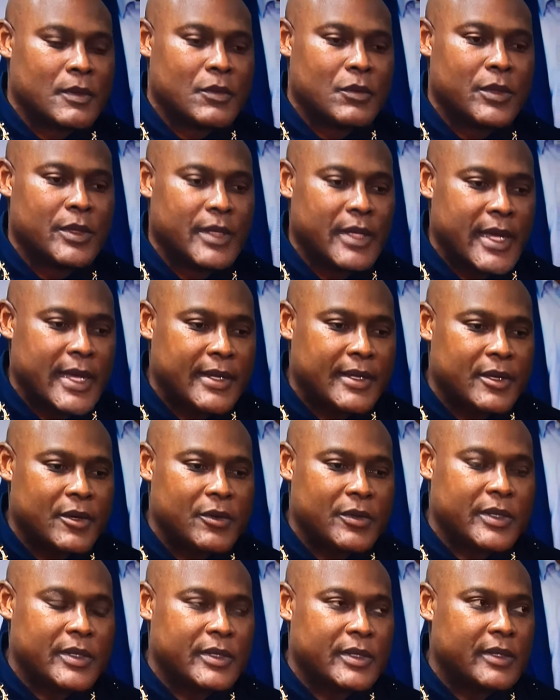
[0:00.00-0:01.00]
We're not
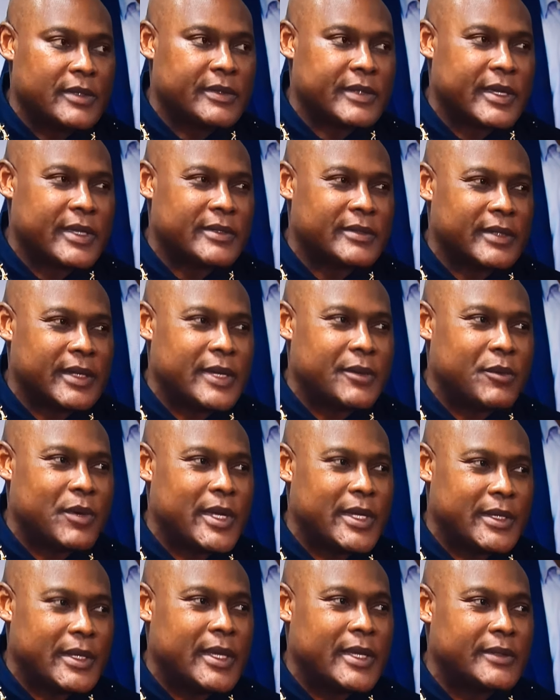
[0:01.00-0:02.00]
going to discuss that
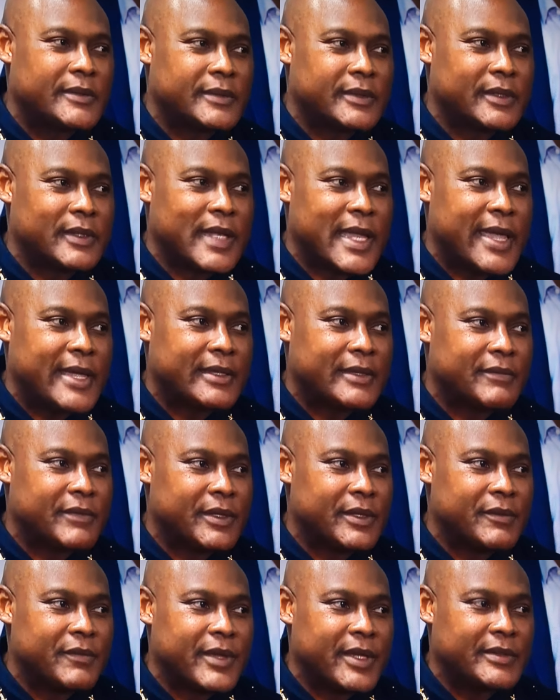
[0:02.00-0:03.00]
right now. Still active
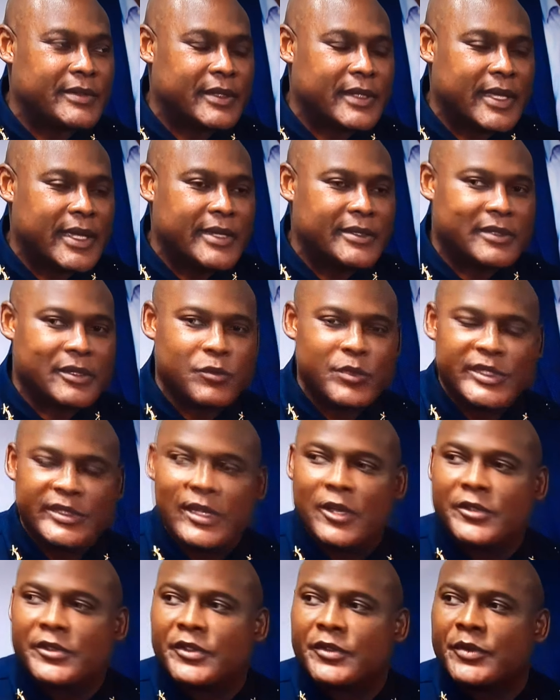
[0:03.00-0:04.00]
in investigation. We
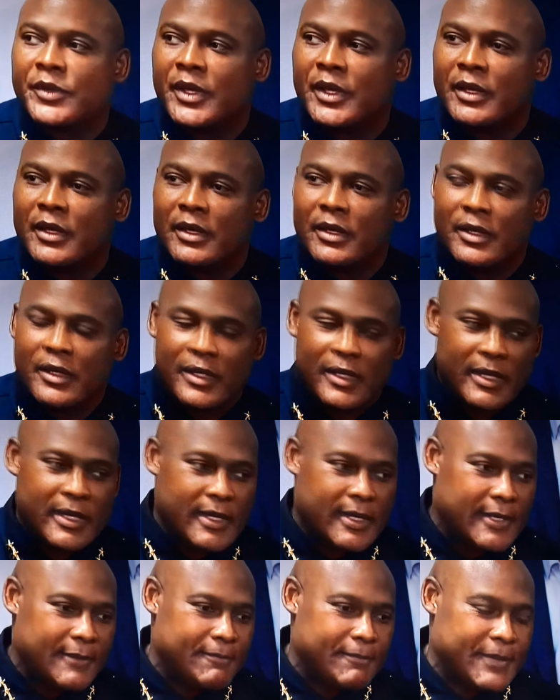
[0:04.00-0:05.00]
told you, and
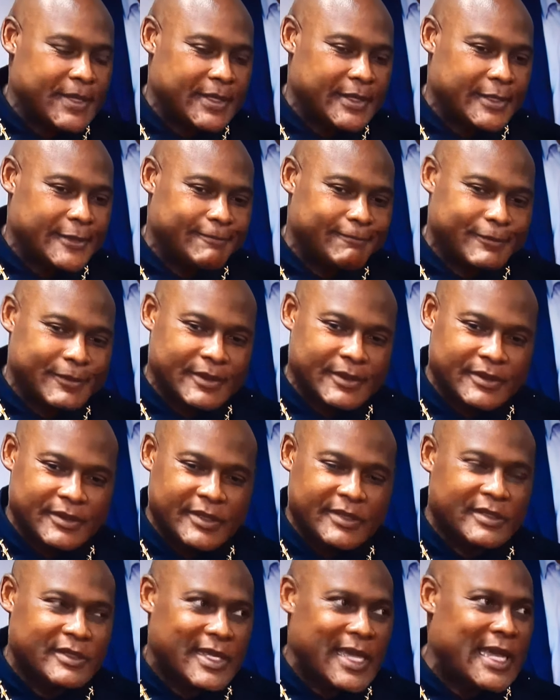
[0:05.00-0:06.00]

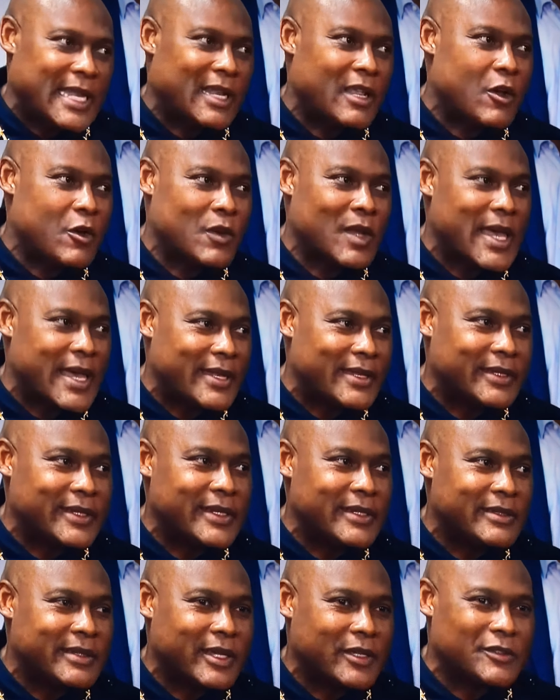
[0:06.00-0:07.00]
just not a whole lot of
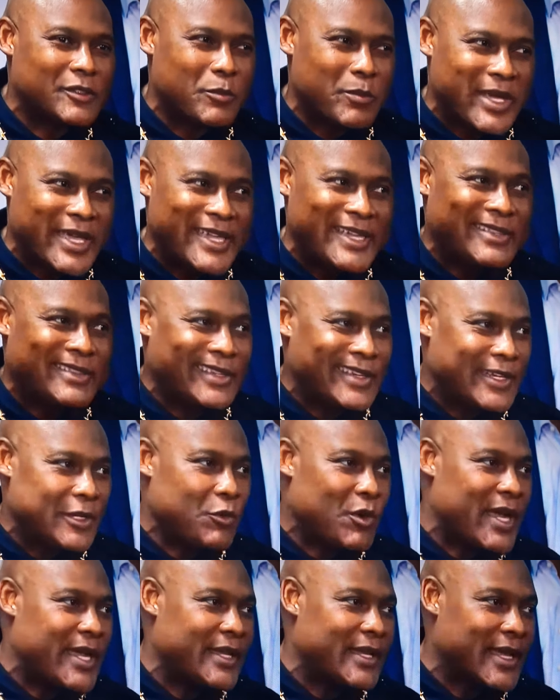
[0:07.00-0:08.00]
details. The main
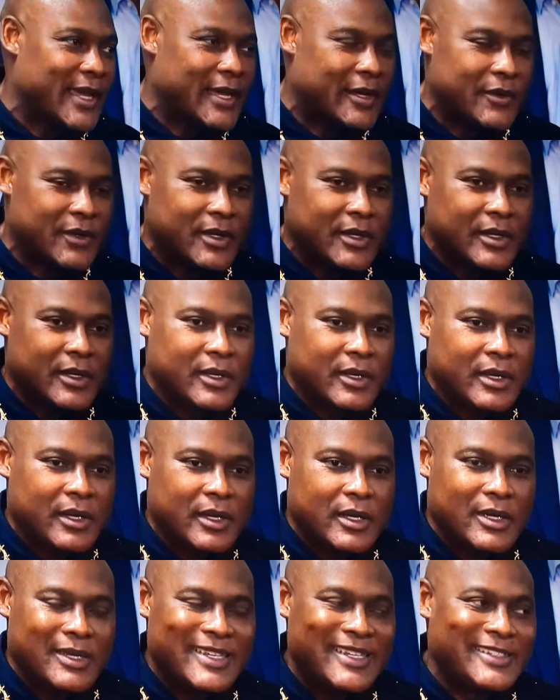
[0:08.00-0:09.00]
thing right now,
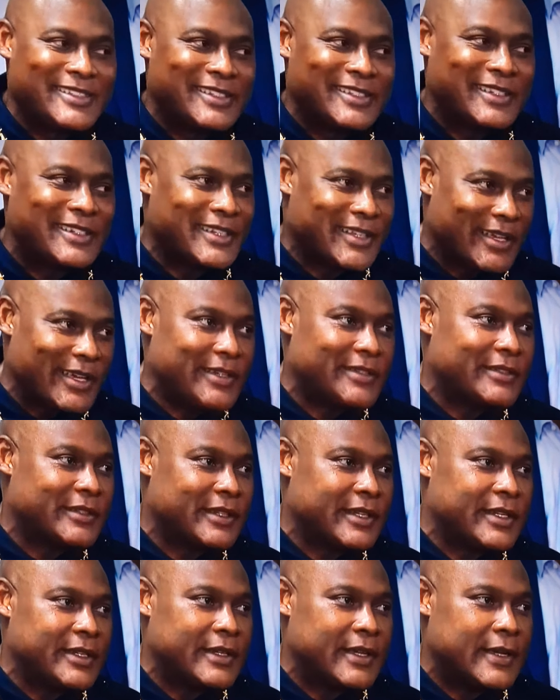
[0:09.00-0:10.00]
he's in
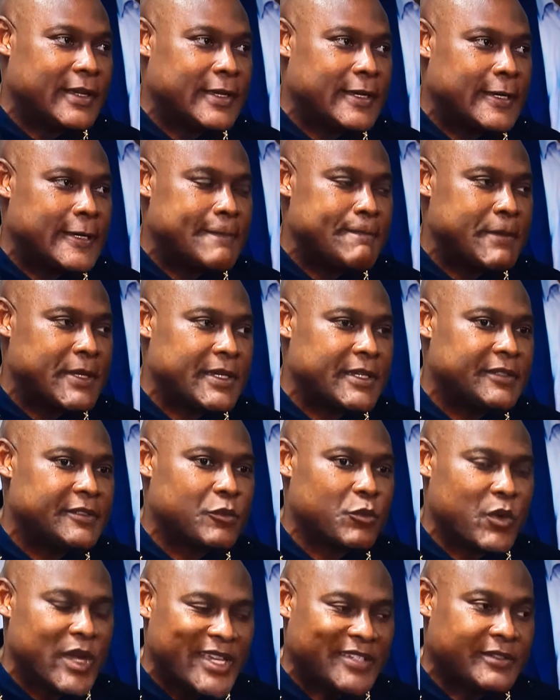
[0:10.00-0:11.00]
custody.
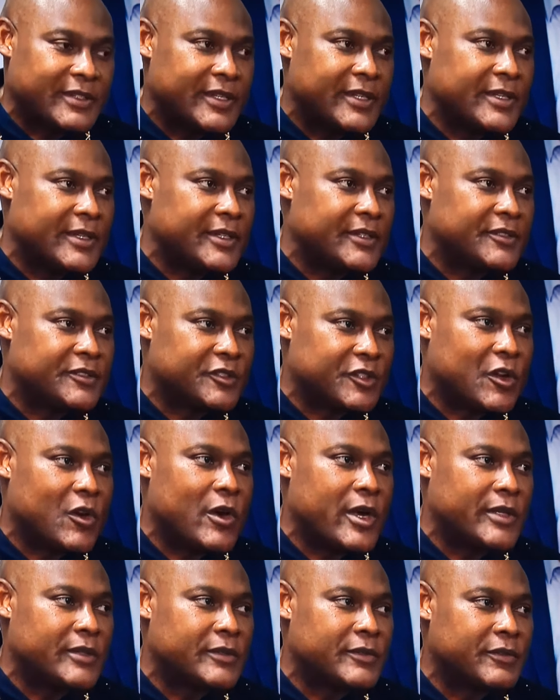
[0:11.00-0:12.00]
He's arrested and he's
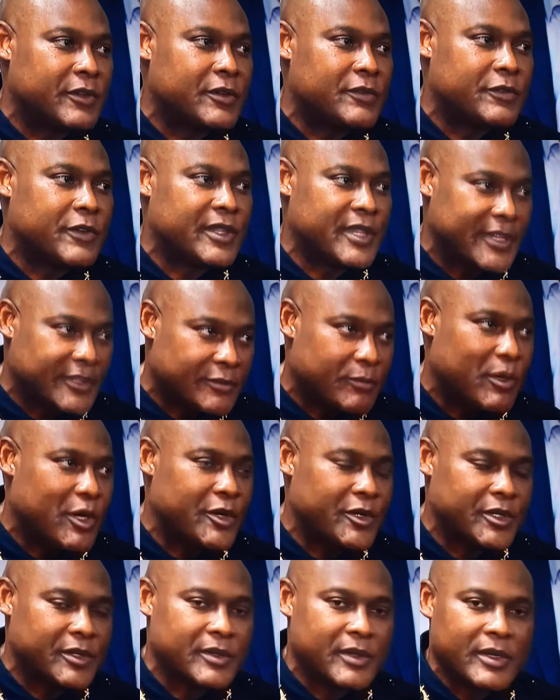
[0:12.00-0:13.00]
charged for this
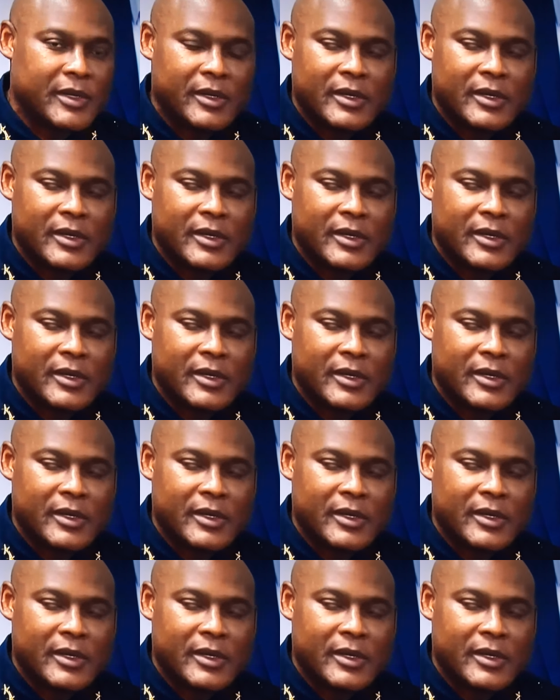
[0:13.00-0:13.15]
murder.